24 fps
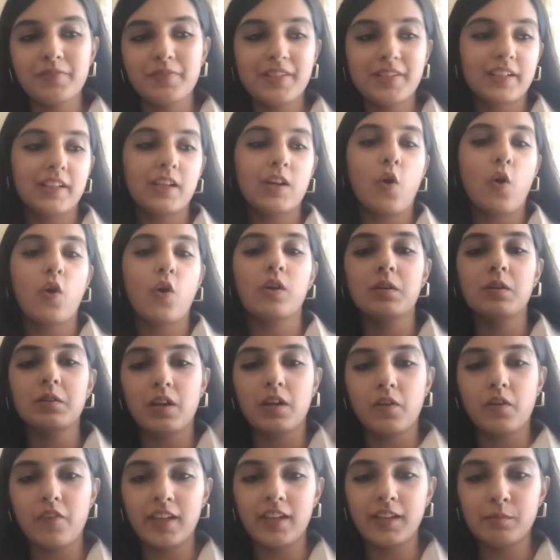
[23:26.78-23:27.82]
that are all
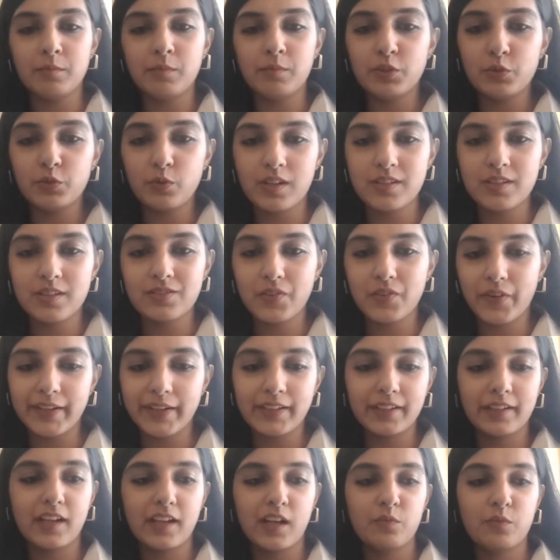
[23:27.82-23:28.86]
available to us
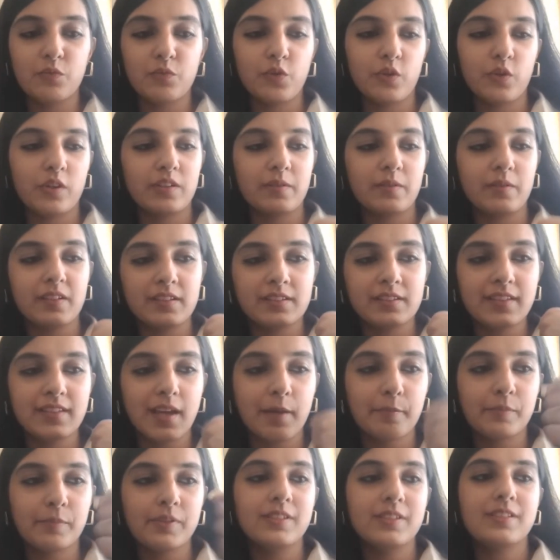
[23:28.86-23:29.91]
right now, for
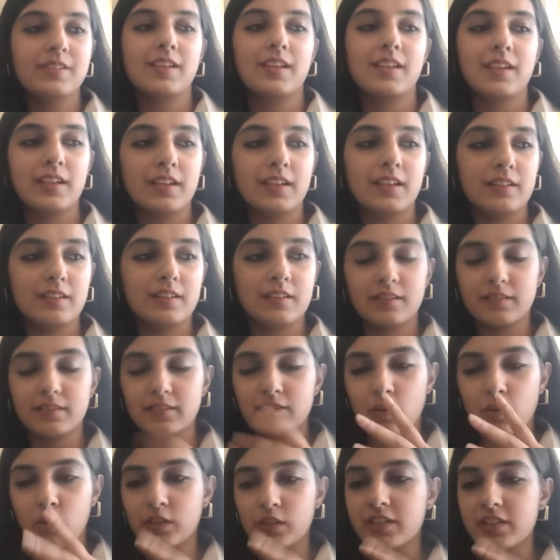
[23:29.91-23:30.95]
example, say
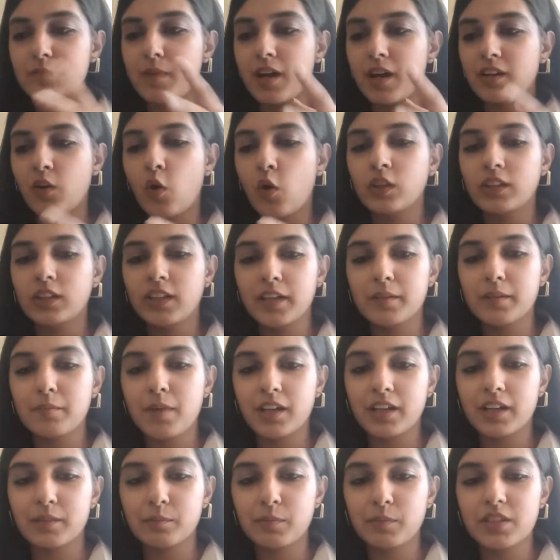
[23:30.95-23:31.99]
all these online
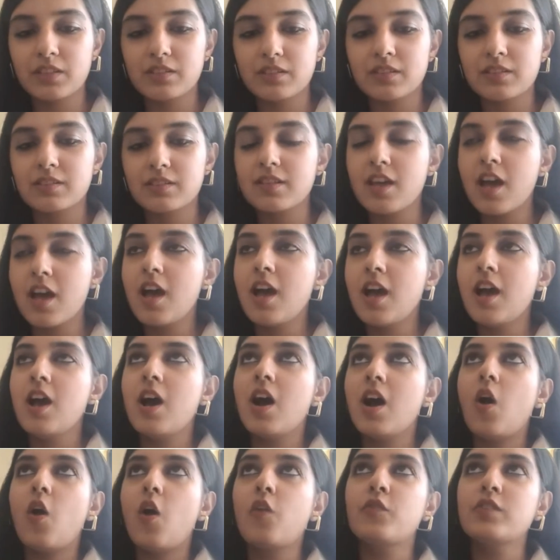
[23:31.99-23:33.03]
marketplaces,
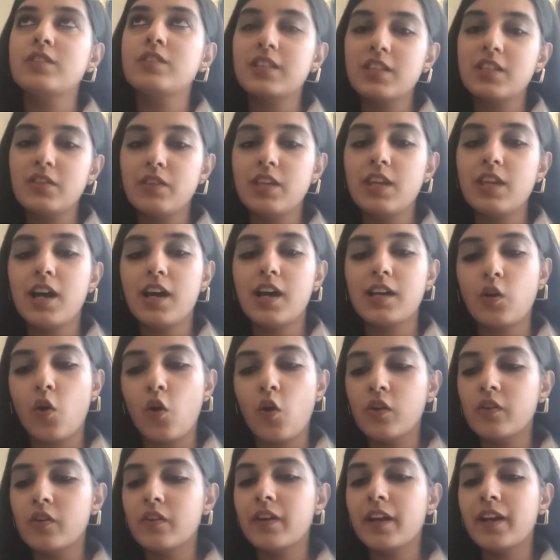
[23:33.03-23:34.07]
obviously we are
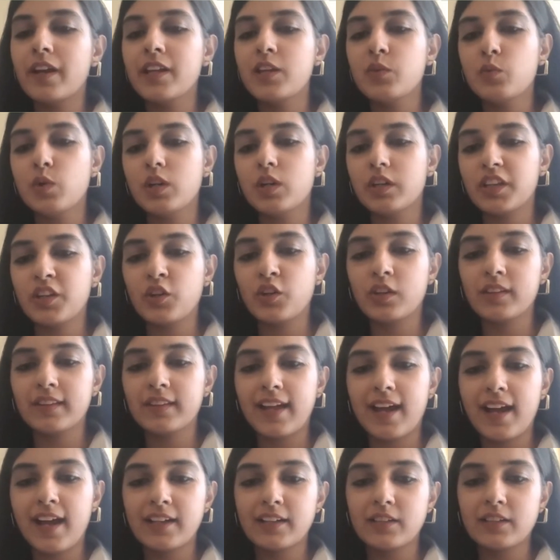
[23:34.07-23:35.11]
already working on
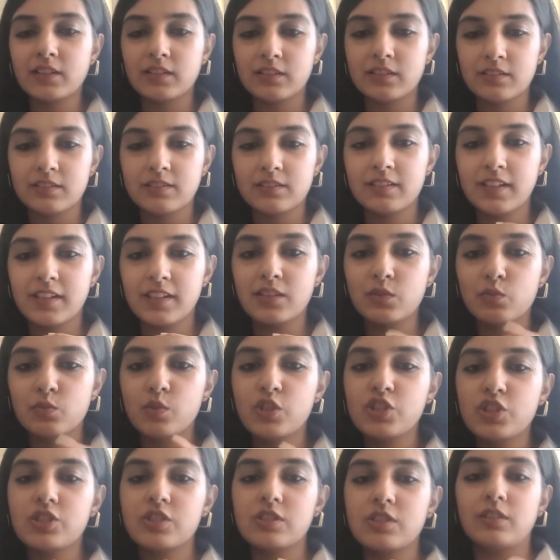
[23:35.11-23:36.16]
that, things
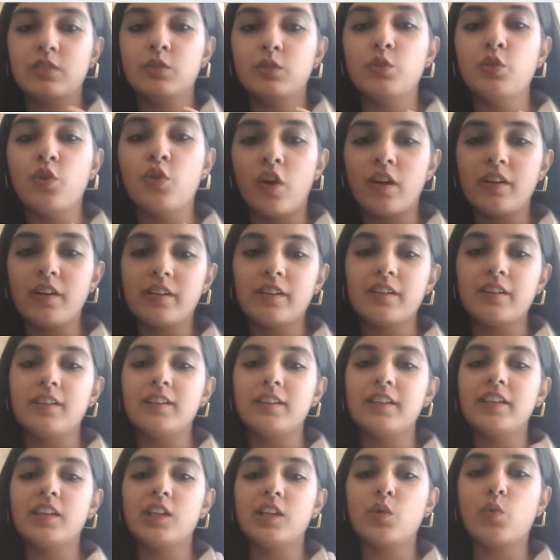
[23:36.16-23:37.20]
which do not
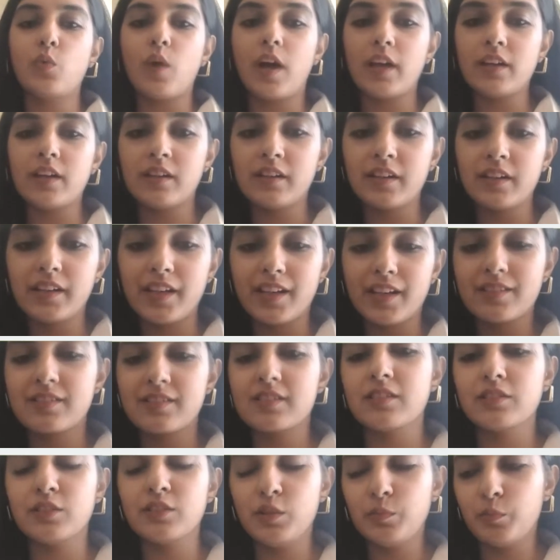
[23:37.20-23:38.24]
really require an
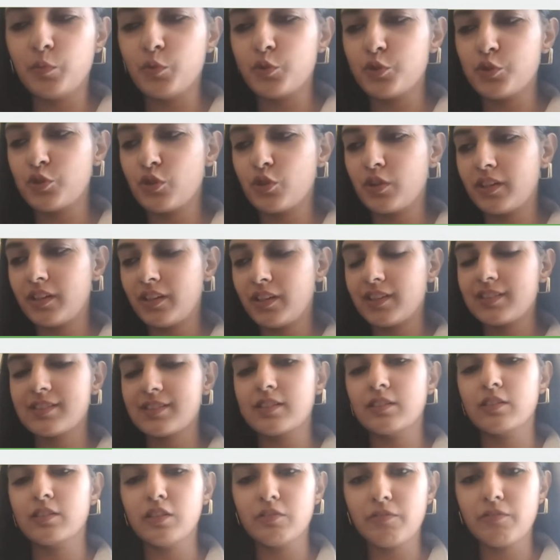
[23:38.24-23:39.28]
external push or an
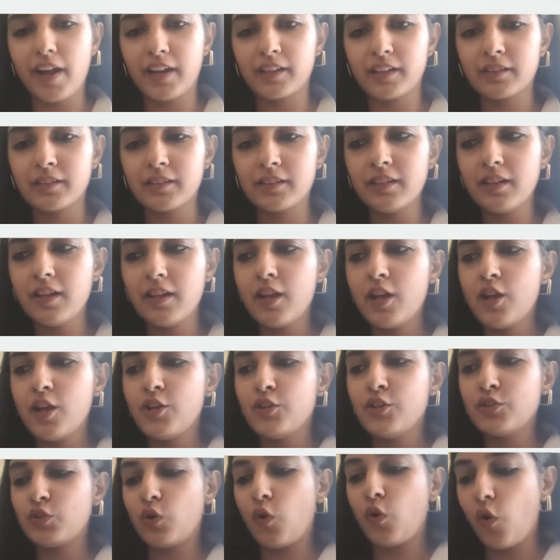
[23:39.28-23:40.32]
external factor.
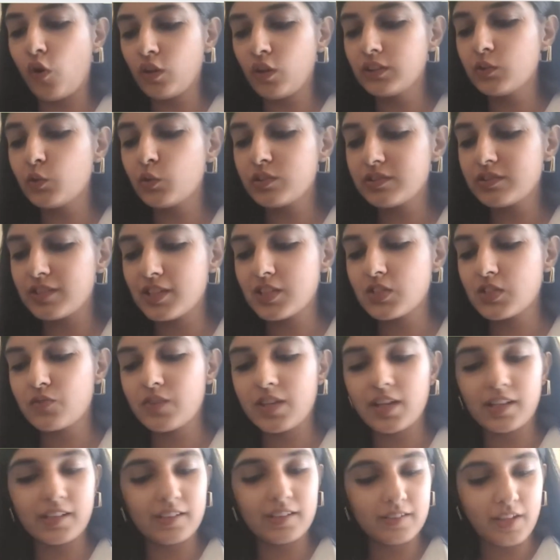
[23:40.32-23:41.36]
So all those things
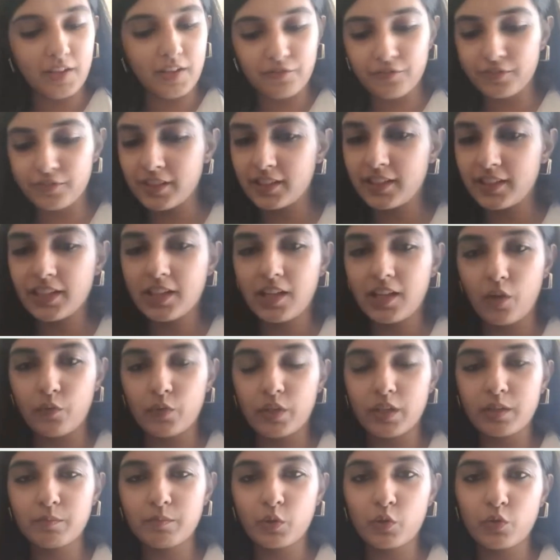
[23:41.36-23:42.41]
we are definitely
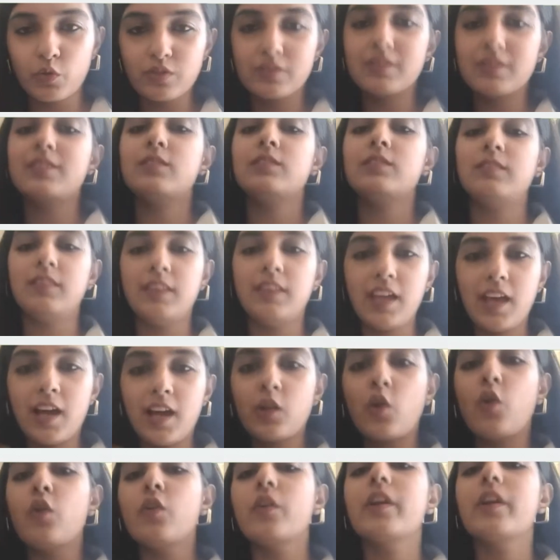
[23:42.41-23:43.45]
covering because they
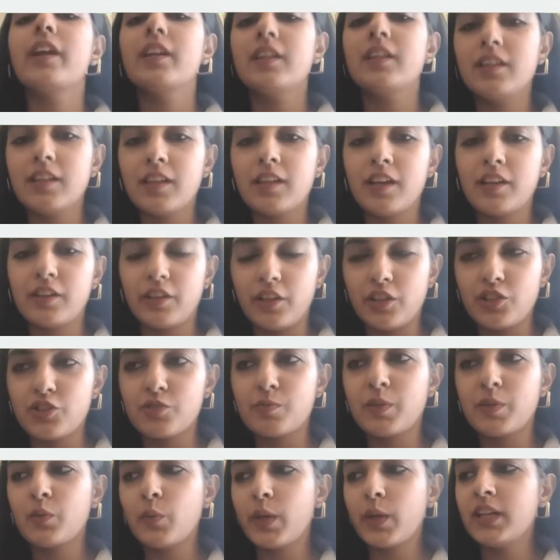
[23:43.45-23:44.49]
are already in our
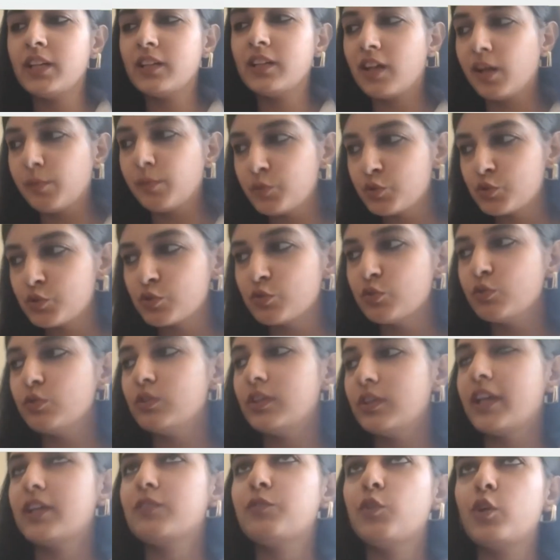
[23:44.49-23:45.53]
reach. But when it comes to,
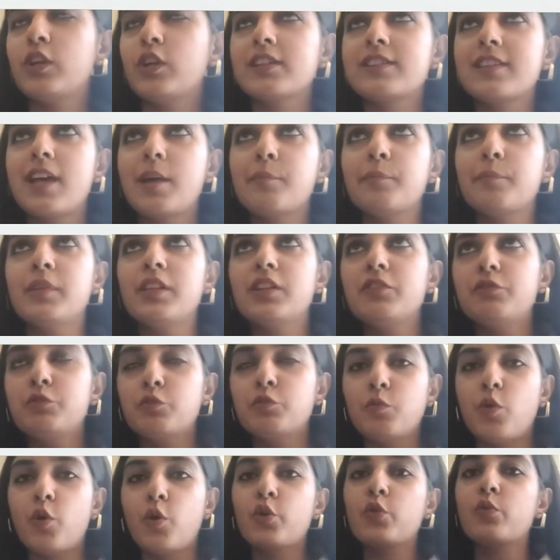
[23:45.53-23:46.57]
like, for example, if
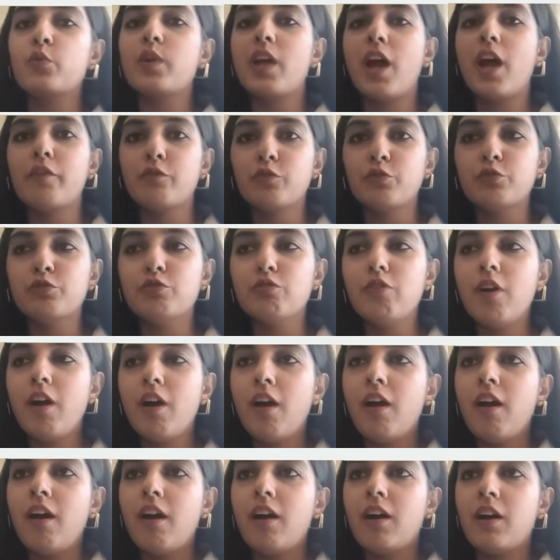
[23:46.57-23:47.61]
tomorrow we
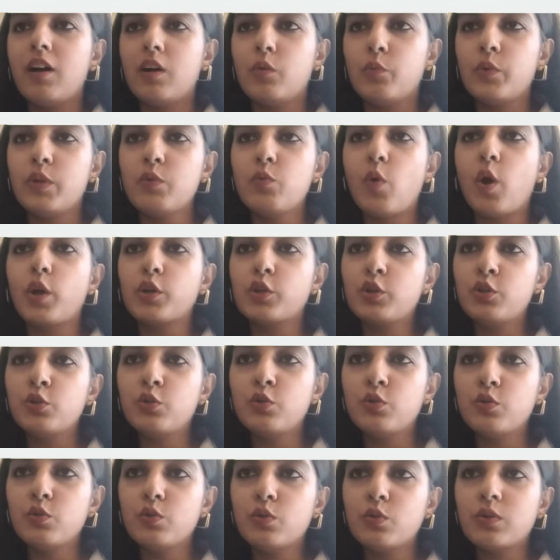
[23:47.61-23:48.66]
want
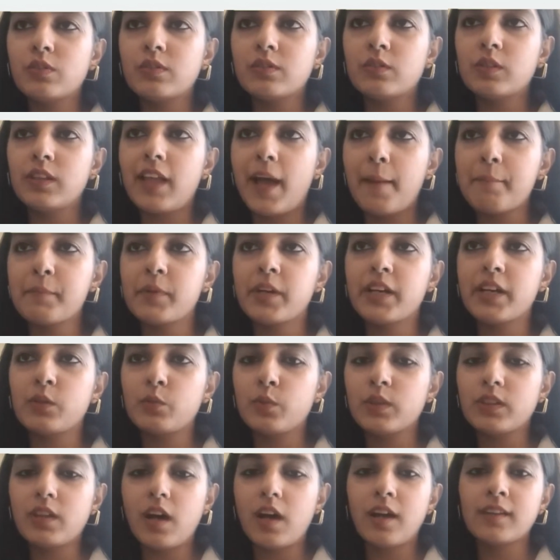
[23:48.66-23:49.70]
to collaborate
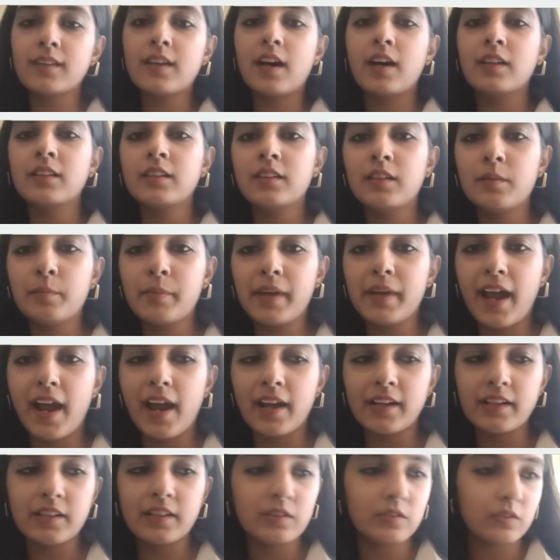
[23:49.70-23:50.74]
with another
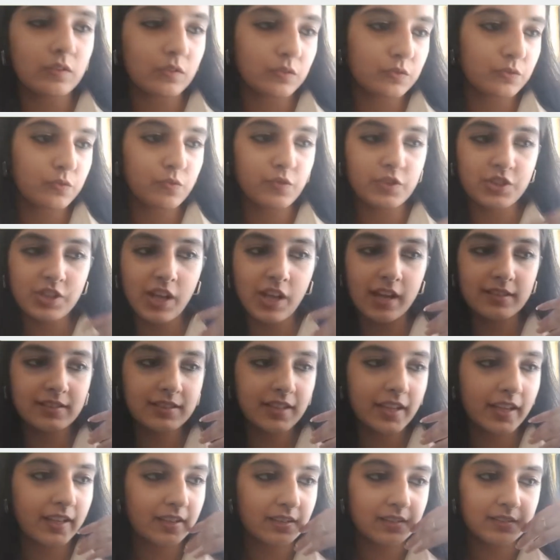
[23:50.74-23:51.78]
brand, which has
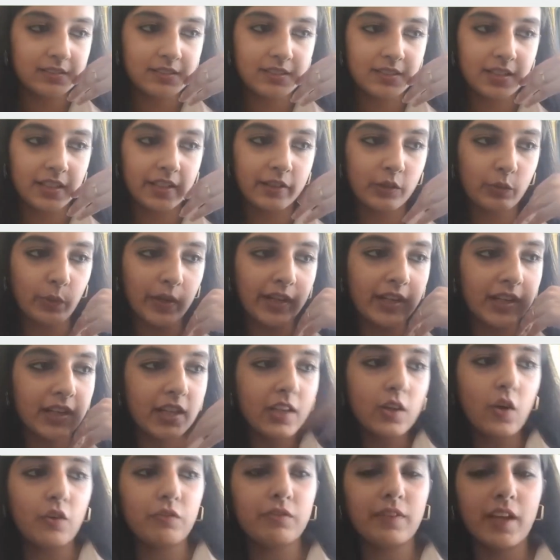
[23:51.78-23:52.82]
like say 20
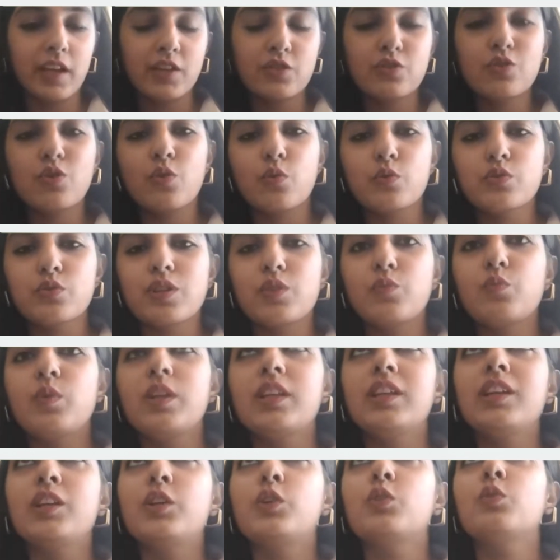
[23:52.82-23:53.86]
offline stores, and we
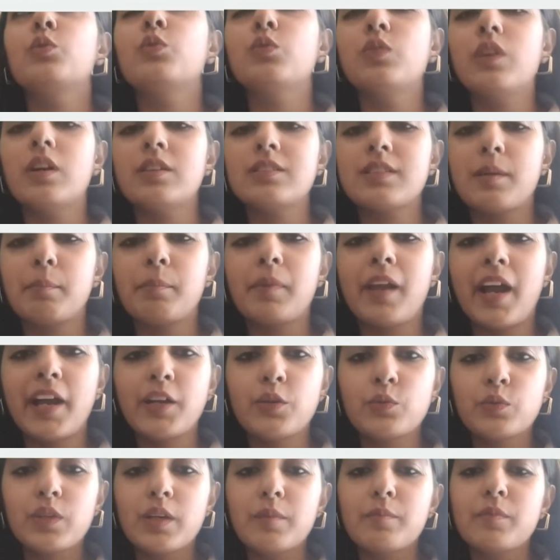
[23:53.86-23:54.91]
need to supply to
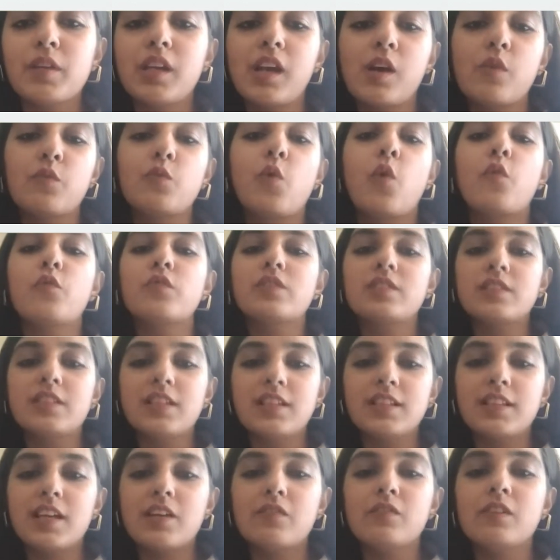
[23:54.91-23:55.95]
them, then obviously
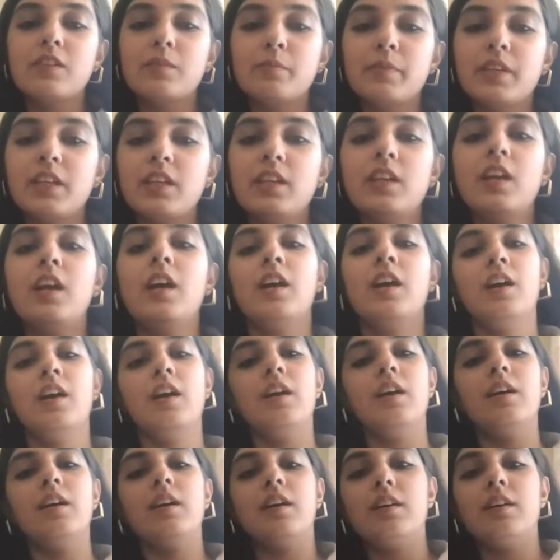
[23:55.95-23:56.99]
there will be
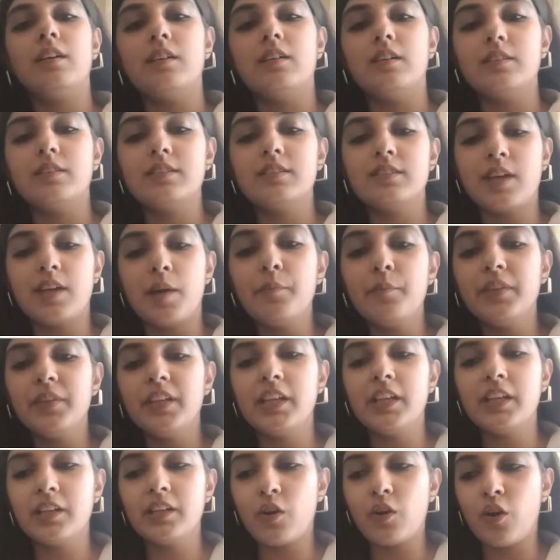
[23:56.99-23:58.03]
some
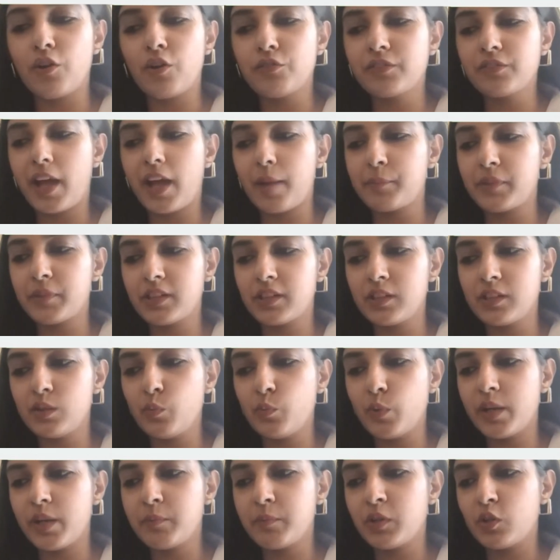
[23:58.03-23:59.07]
need of capital,
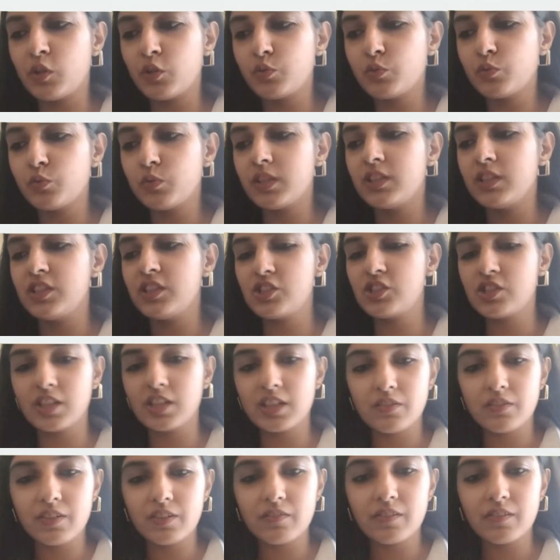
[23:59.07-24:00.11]
where because initially
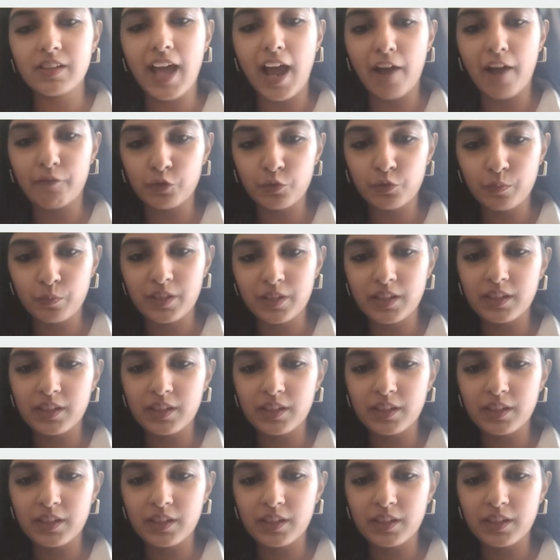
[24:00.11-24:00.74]
we will have to be